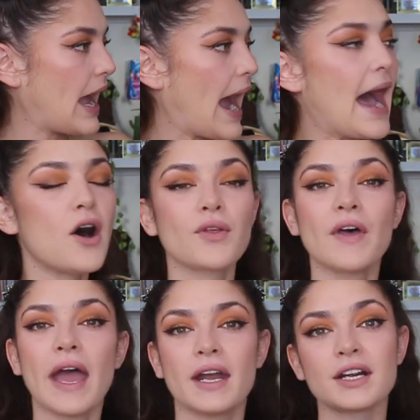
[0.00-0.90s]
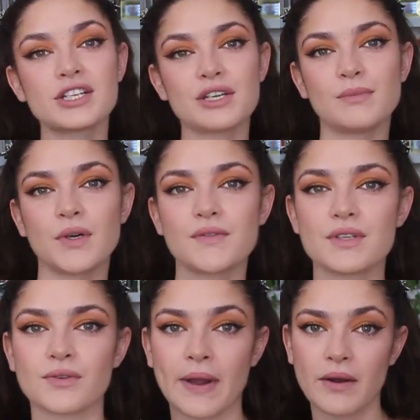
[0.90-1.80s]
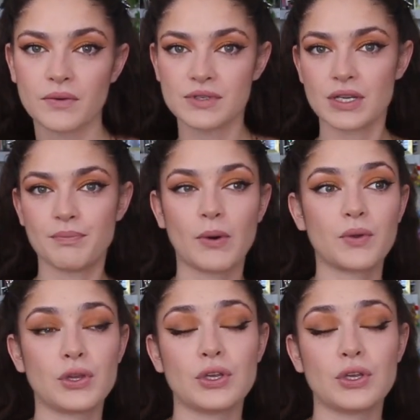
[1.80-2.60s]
how the energy moves around both